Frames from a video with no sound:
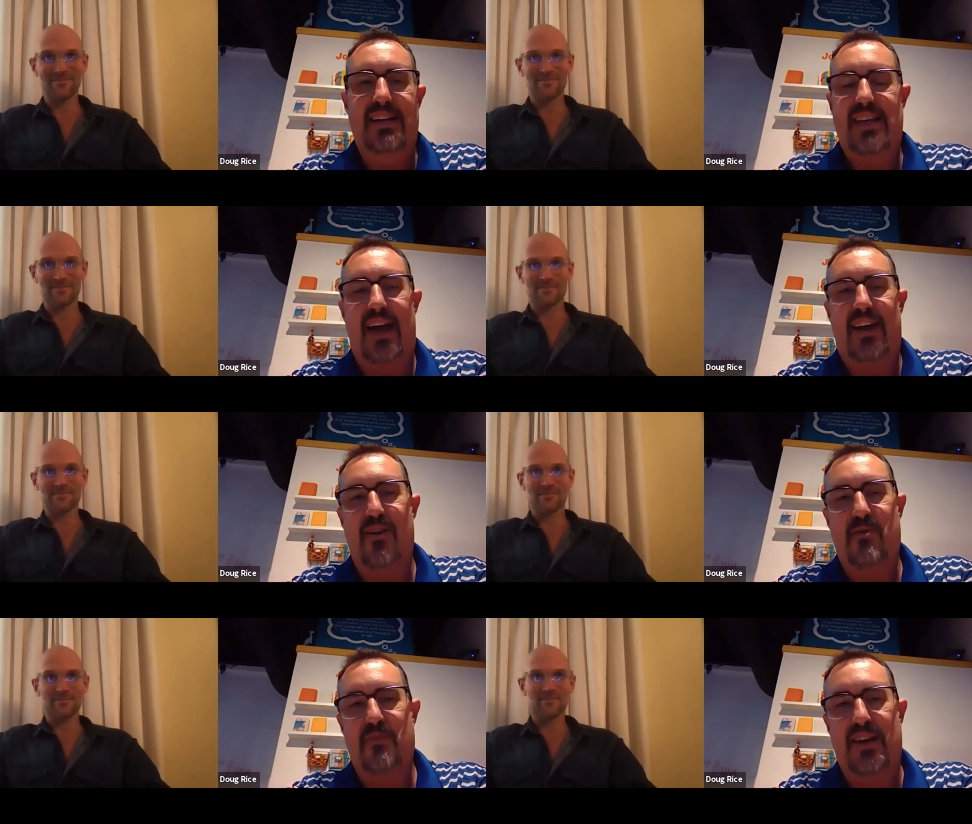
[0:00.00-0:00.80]
Speaker 1: he's at
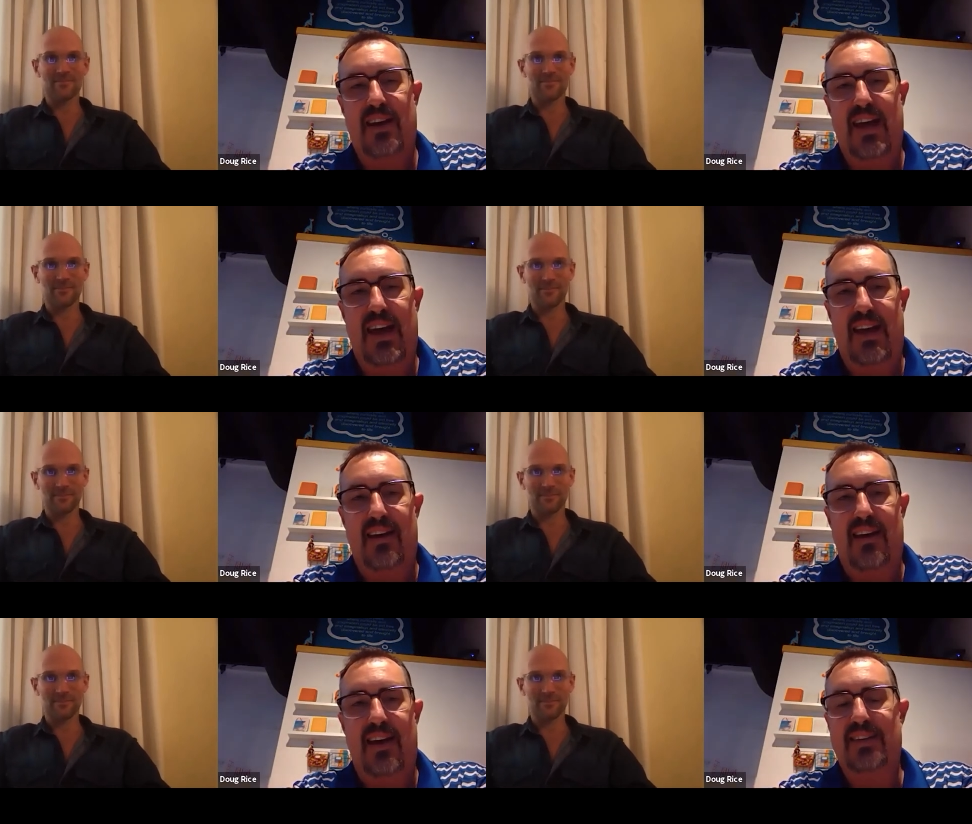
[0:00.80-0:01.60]
home and and
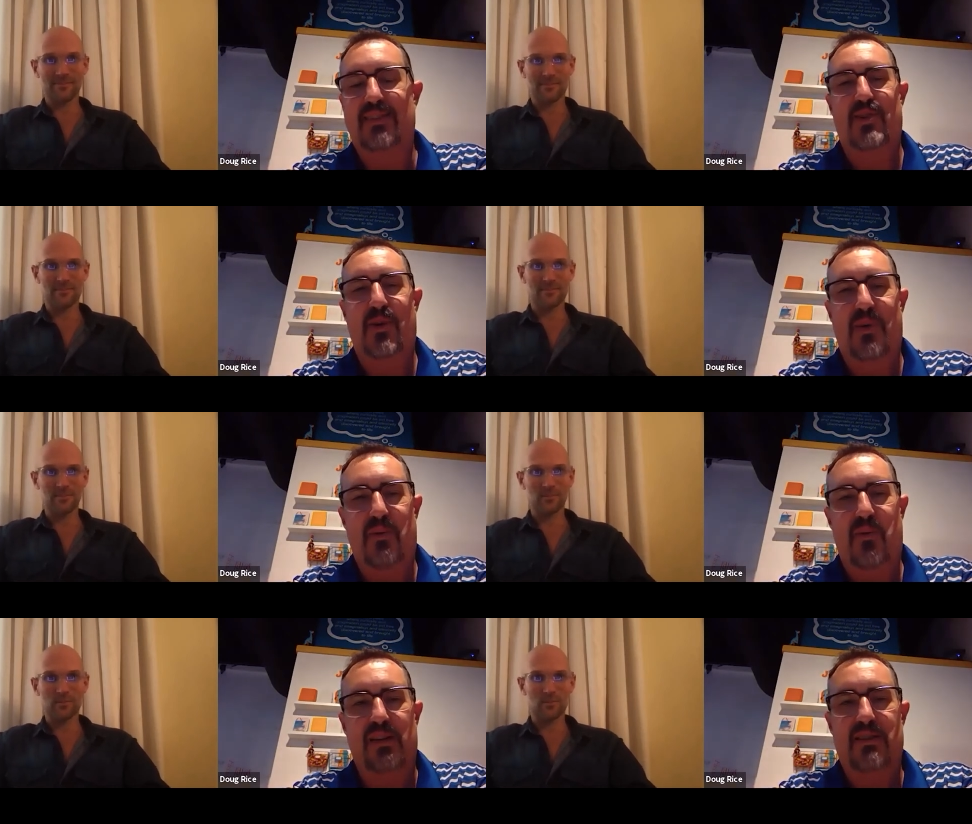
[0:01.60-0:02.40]
uh, isn't sure what
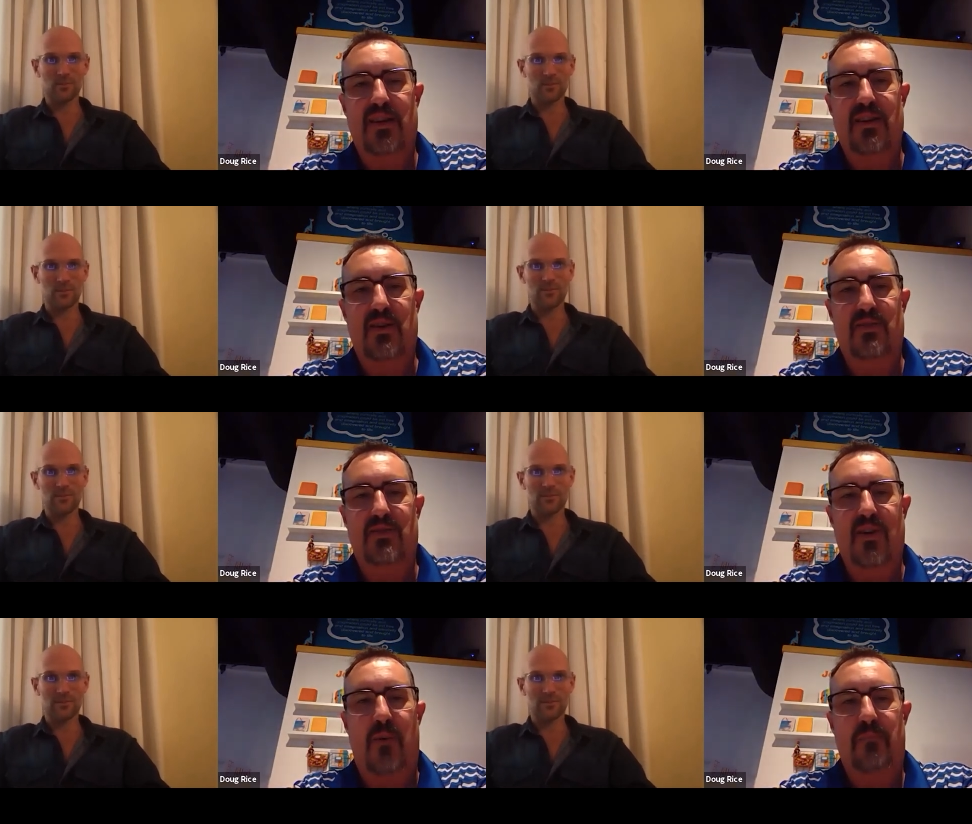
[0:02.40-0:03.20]
he wants to do.
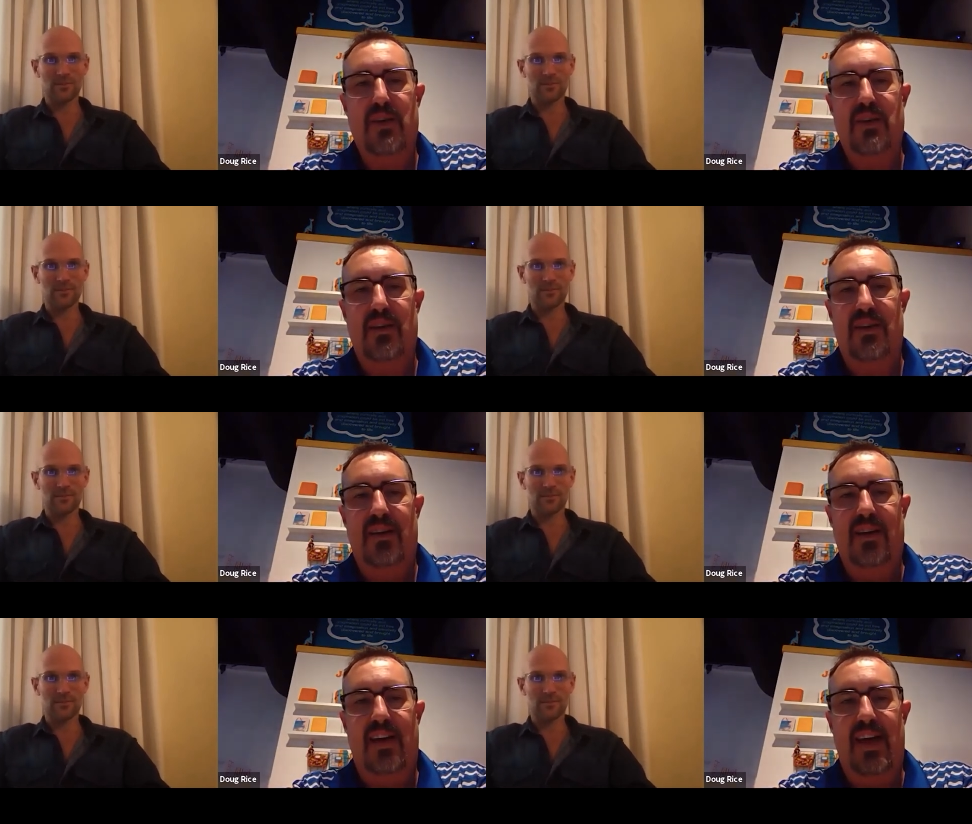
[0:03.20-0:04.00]
So
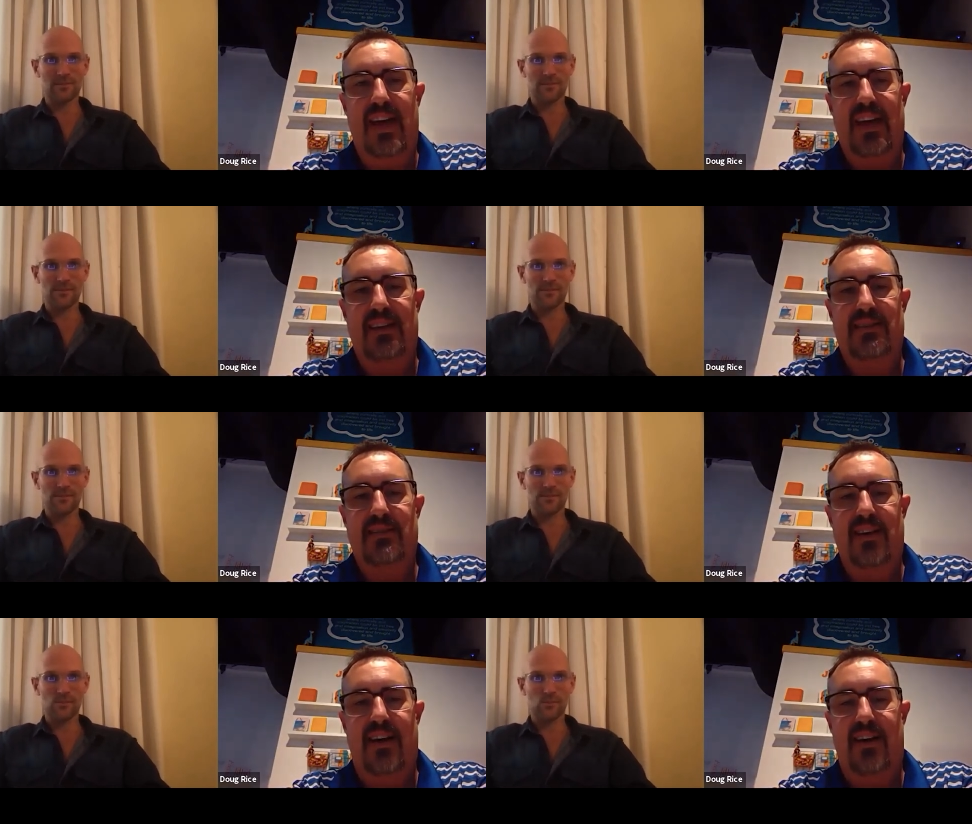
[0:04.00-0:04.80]
it,
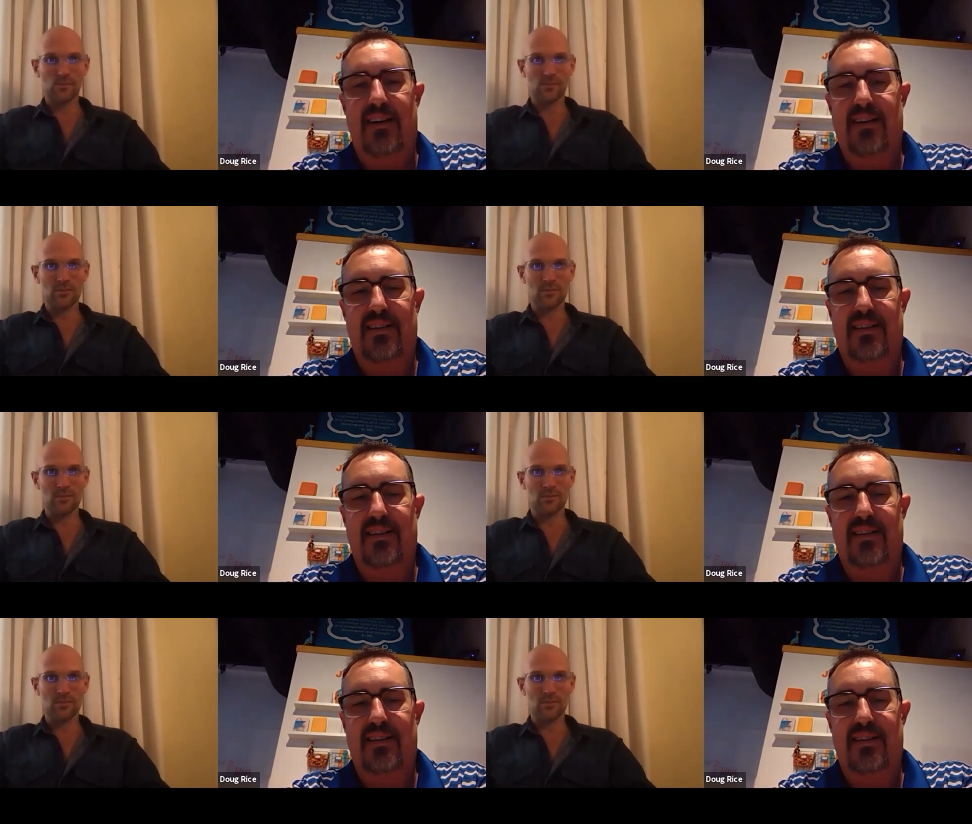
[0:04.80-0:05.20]
it's uh,